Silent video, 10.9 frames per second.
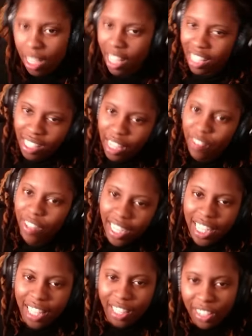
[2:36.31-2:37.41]
and
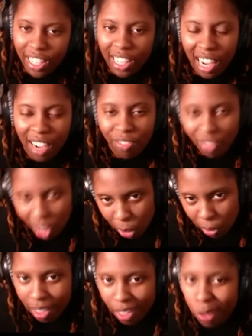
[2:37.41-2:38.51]
739
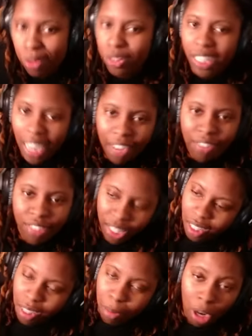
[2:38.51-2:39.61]
following. User not found.